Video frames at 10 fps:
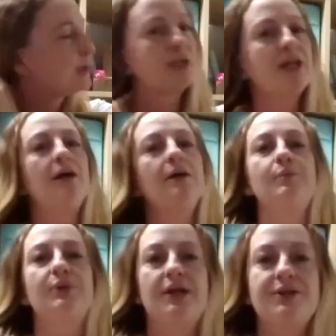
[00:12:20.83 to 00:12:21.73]
open up
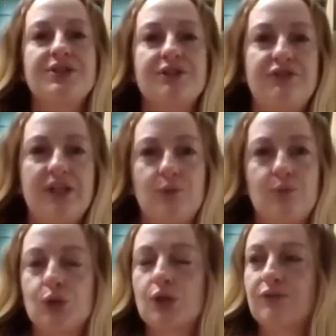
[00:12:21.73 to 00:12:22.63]
and to feel
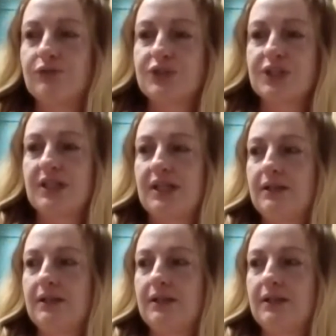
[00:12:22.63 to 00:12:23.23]
more confident